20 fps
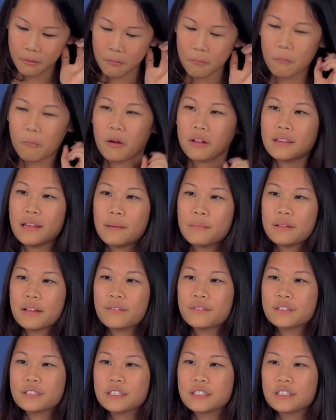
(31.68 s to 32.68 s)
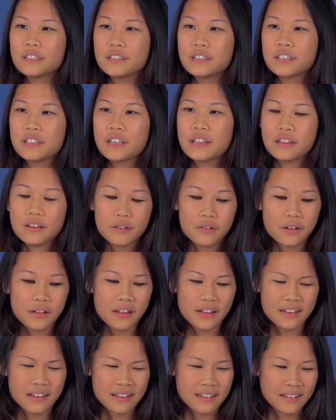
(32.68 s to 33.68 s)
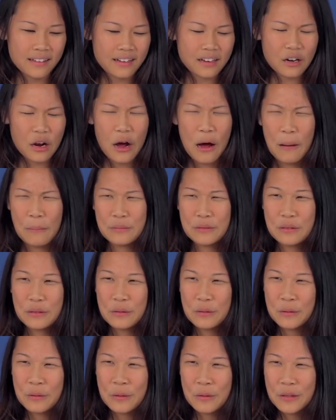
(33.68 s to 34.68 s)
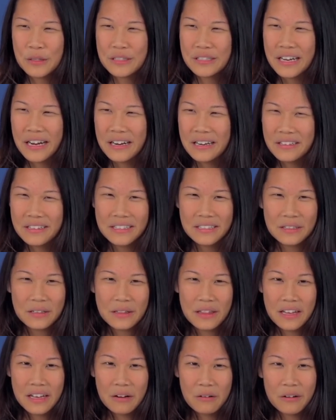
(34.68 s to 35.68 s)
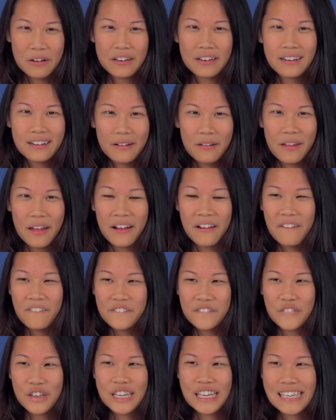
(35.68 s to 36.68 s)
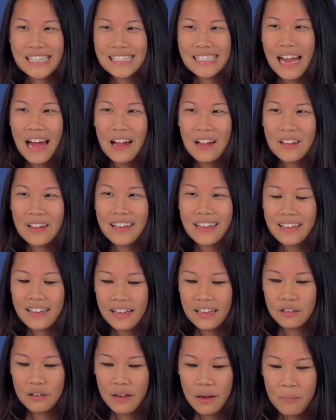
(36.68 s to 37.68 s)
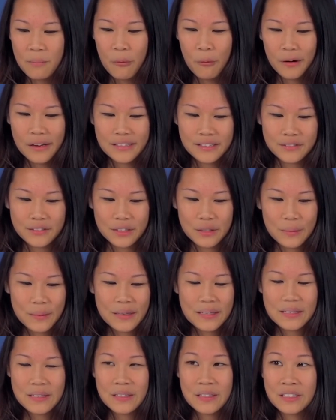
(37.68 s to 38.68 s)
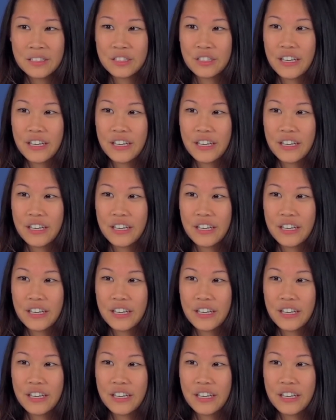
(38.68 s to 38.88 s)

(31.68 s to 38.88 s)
on what type of levels you do, you're either doing like like an obstacle course kind of deal thing, or you can go like freestyle it and like you get points for doing certain